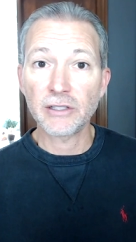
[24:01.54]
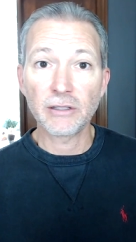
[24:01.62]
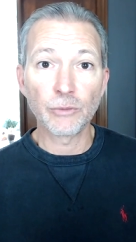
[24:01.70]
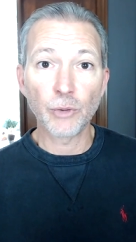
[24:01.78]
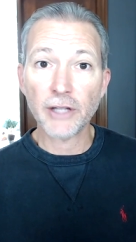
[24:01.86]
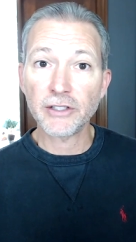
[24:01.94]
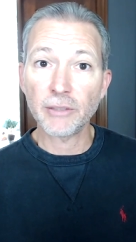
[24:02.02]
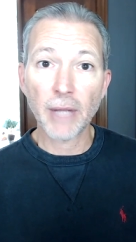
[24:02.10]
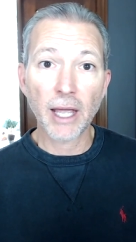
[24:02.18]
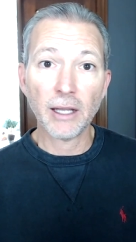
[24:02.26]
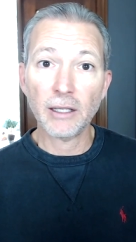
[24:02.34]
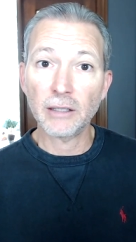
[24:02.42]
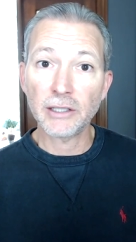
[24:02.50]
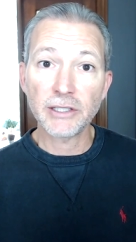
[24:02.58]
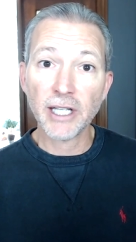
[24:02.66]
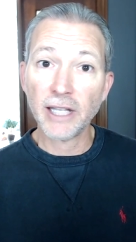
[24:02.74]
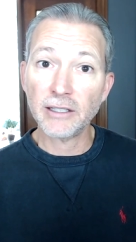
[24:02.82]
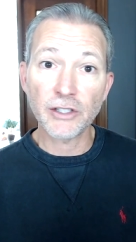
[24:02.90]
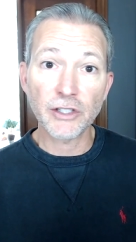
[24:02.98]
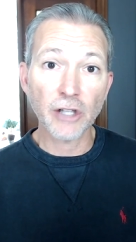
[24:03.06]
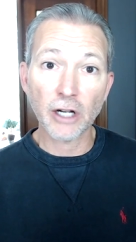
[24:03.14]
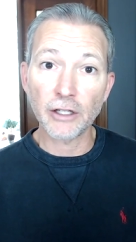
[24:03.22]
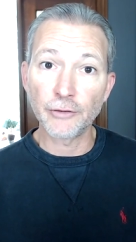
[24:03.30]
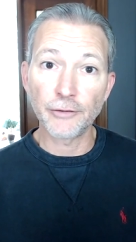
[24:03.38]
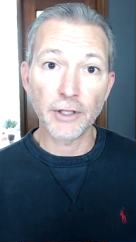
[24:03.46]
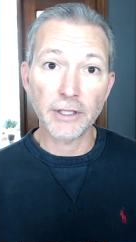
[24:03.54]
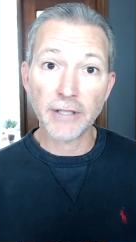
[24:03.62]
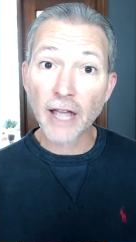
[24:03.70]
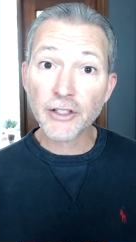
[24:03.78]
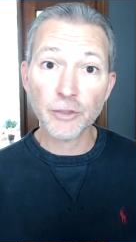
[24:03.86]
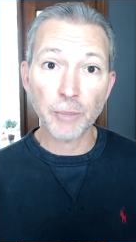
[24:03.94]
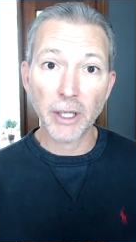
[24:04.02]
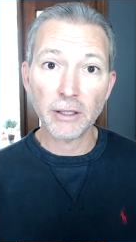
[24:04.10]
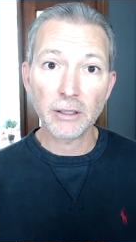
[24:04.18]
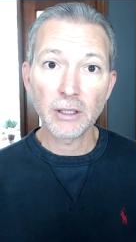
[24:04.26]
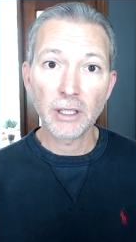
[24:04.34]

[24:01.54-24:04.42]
resume, let's take this sucker for a test spin.